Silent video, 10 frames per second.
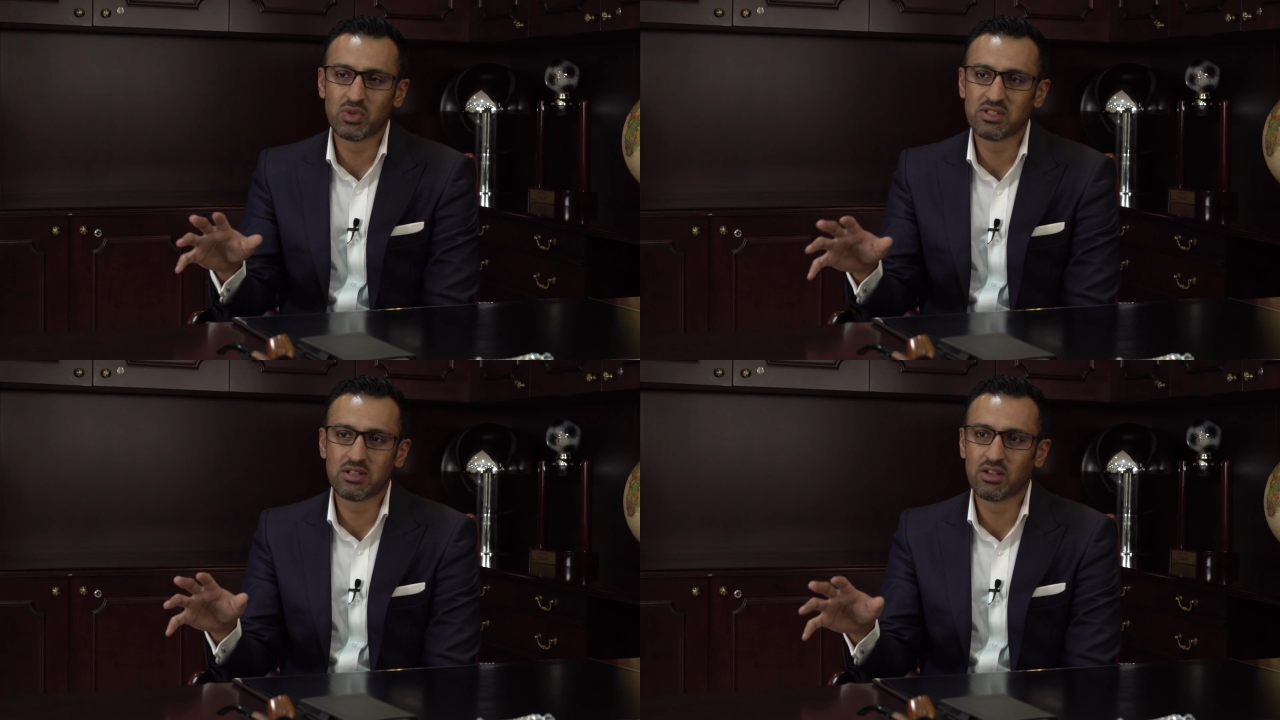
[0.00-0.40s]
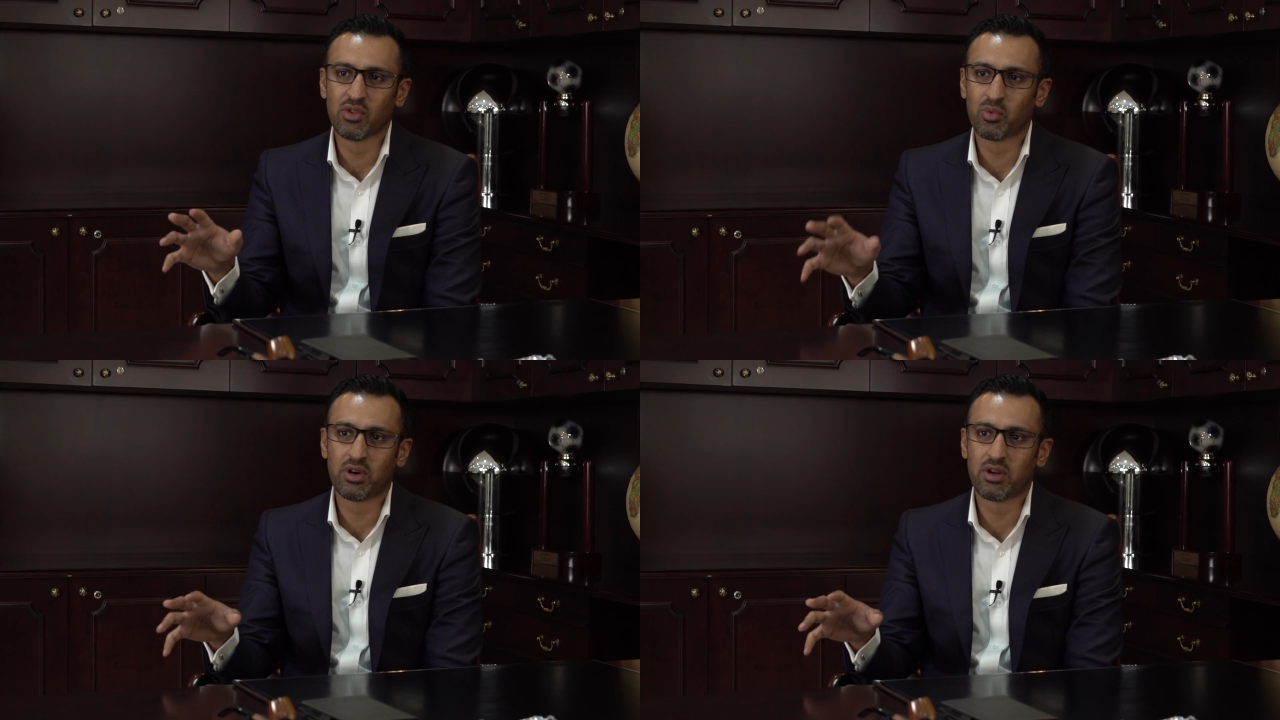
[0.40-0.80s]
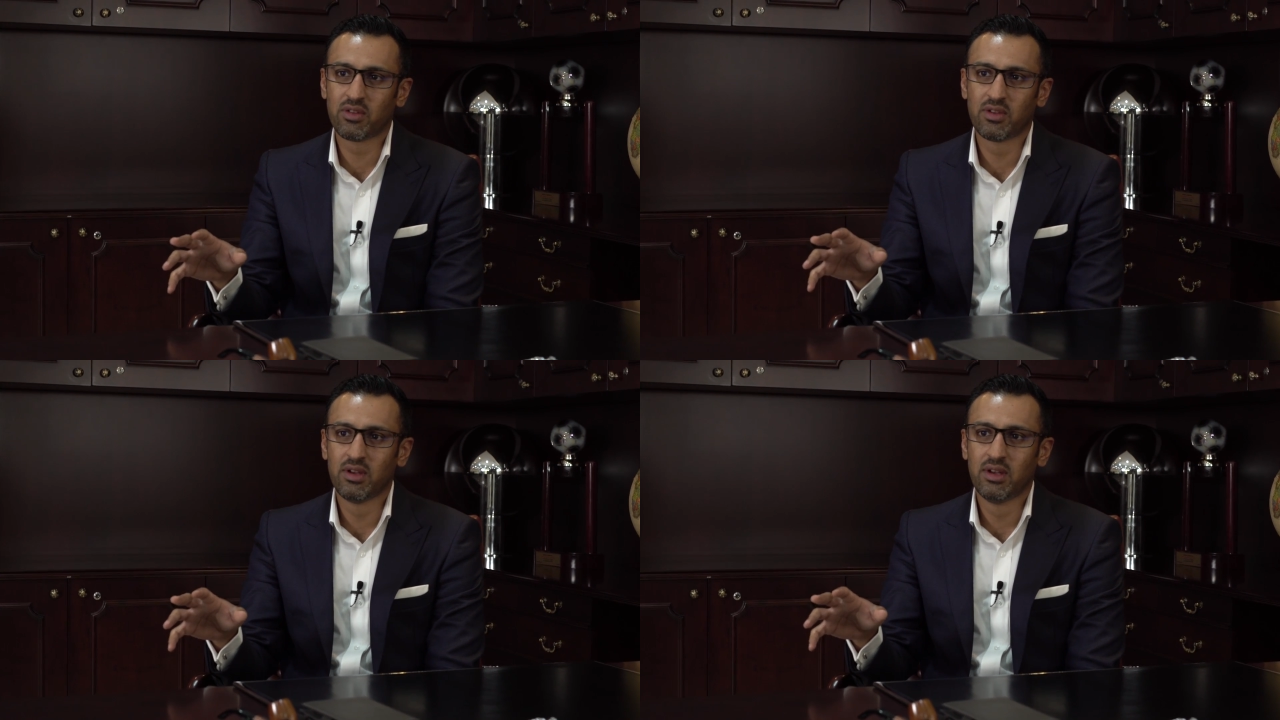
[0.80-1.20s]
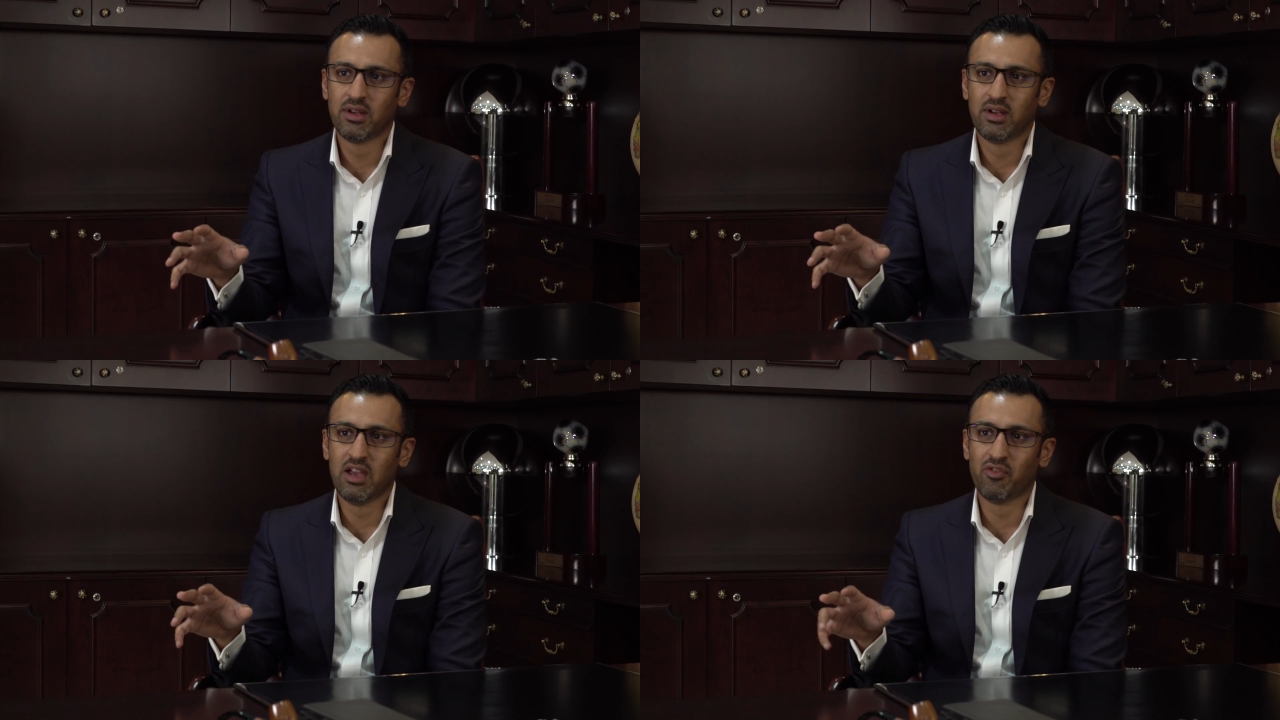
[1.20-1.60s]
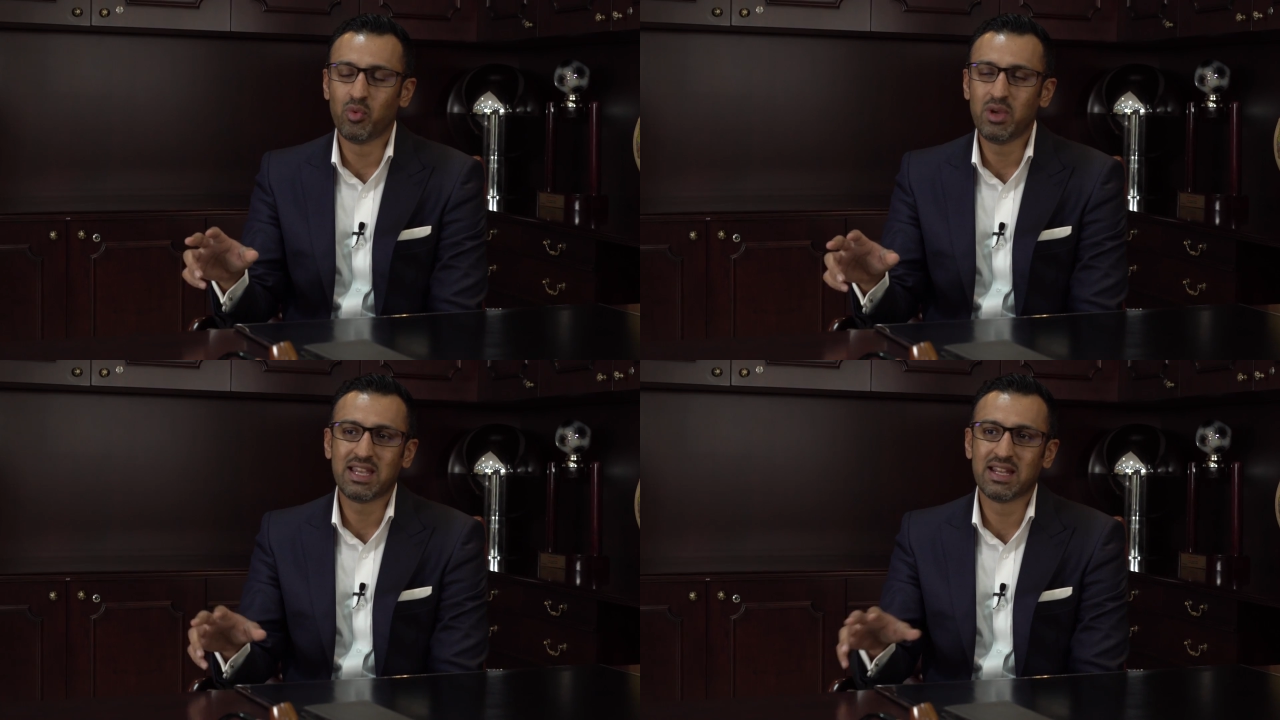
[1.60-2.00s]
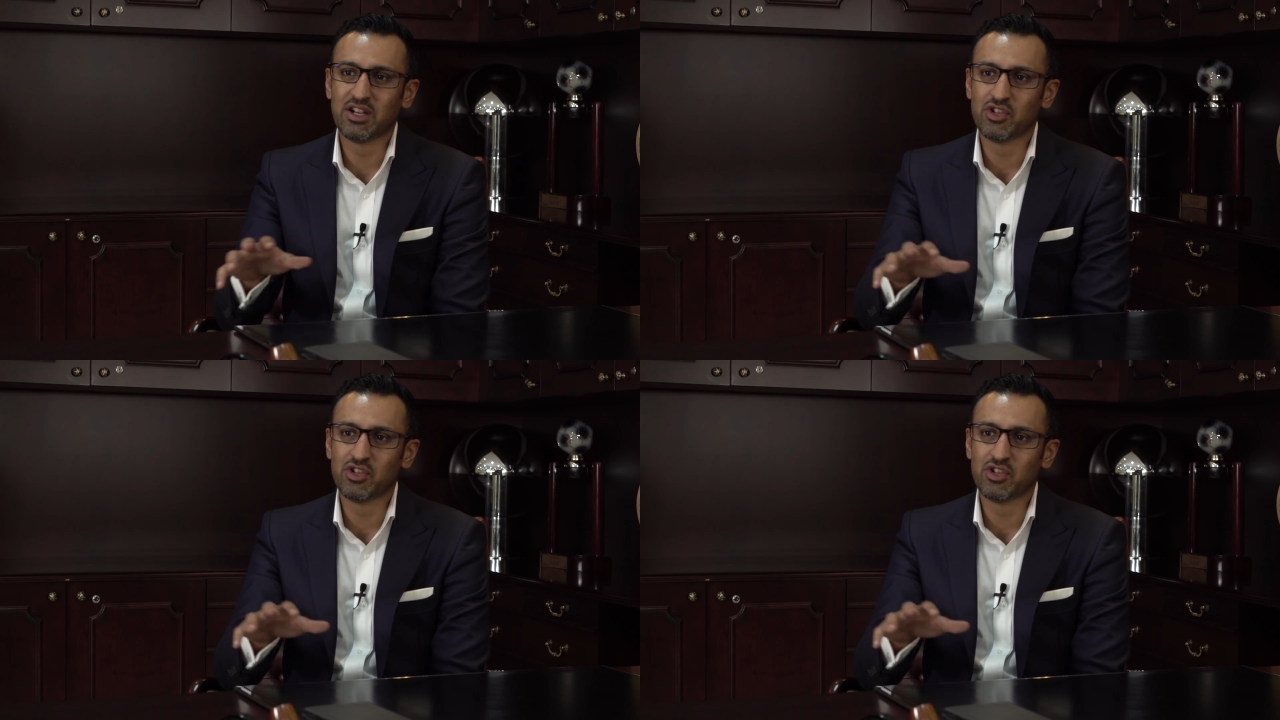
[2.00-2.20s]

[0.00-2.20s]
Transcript: we see in the world, if we can